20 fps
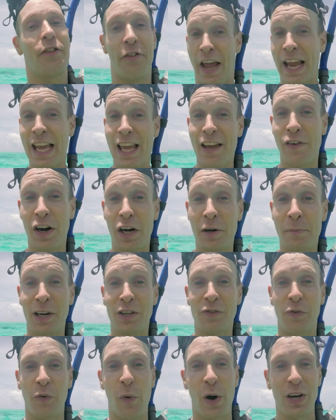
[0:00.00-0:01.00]
Thank you very
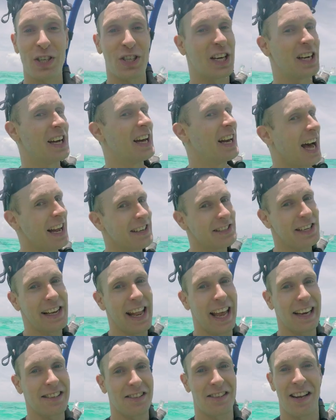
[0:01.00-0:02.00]
much for watching, and
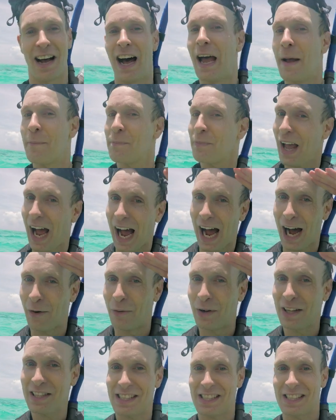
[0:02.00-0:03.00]
until next time,
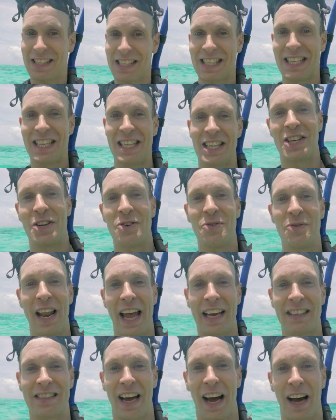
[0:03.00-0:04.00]
I will see you
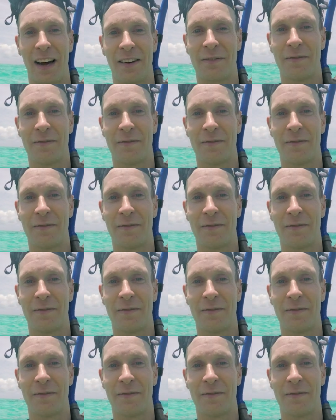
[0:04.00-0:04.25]
later.